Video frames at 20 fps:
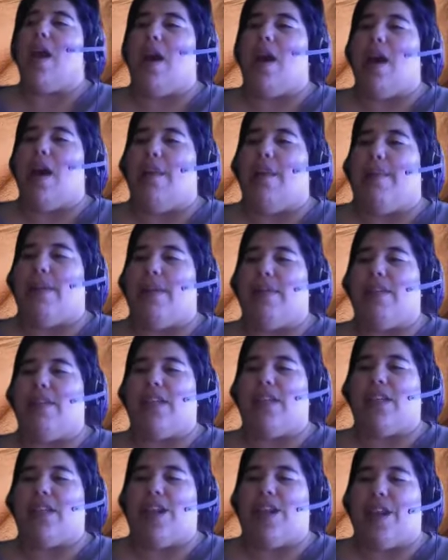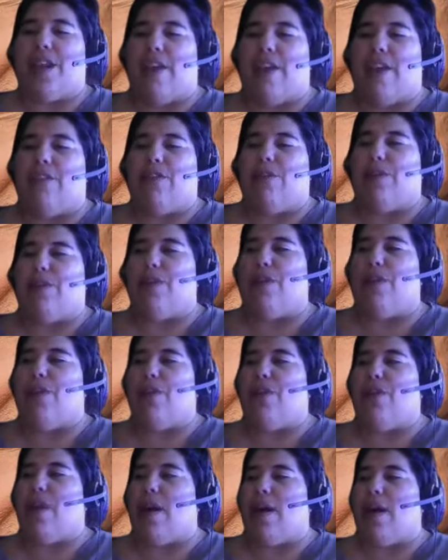Um, it was easy to get
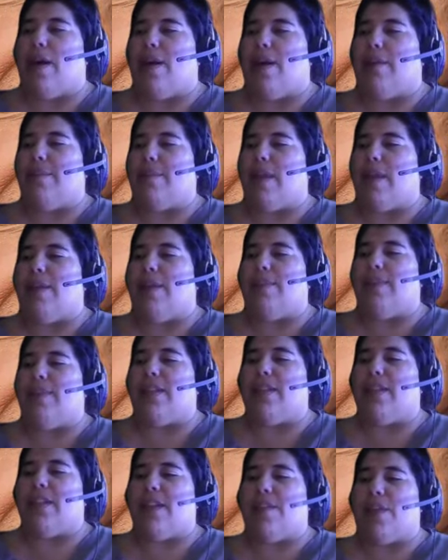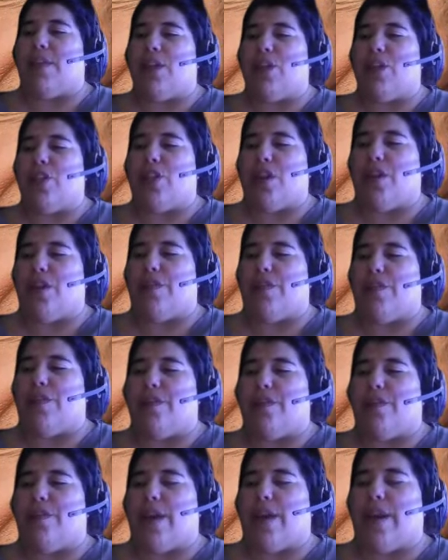through. Um, I'm list. I'm gonna start
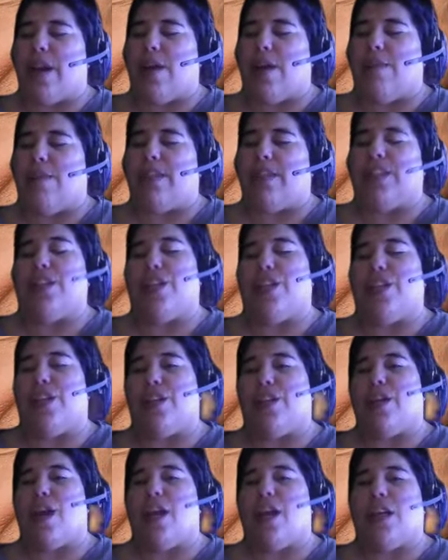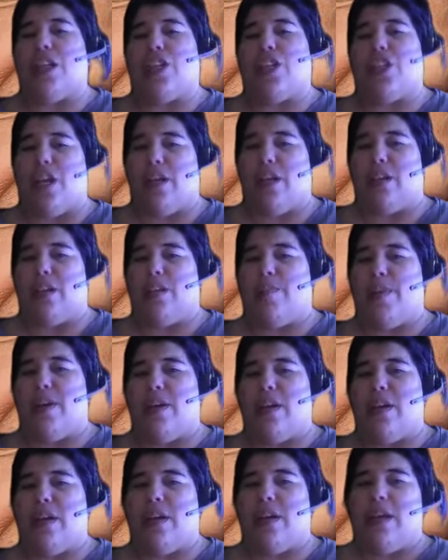right now. I'm listening to Connie Chung's
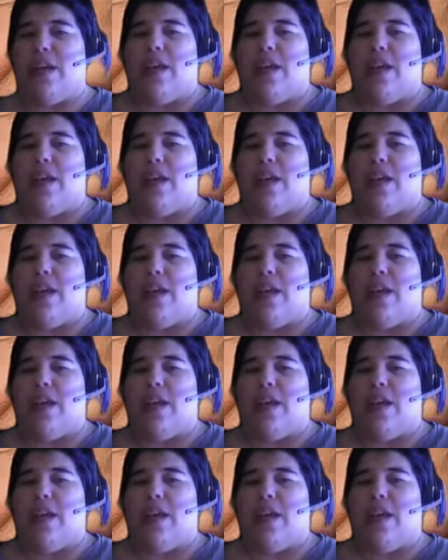book.